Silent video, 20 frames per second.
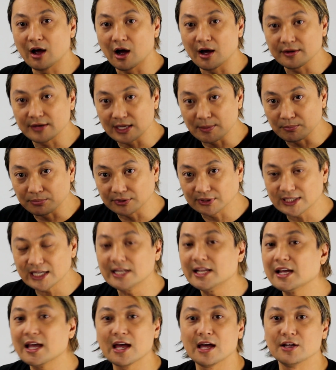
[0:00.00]
on the
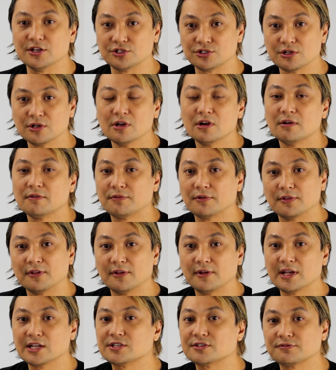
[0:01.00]
bleeding edge for
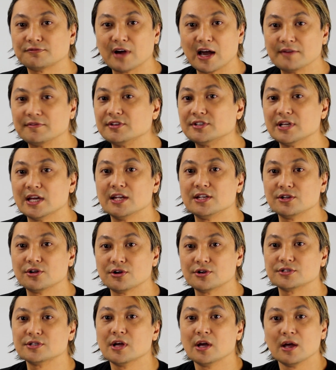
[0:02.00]
the next 5 to 10
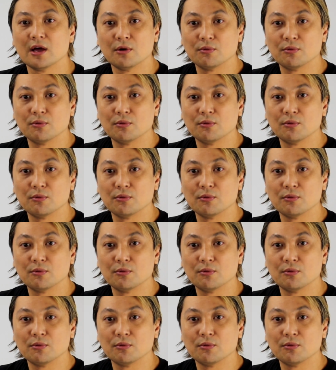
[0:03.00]
years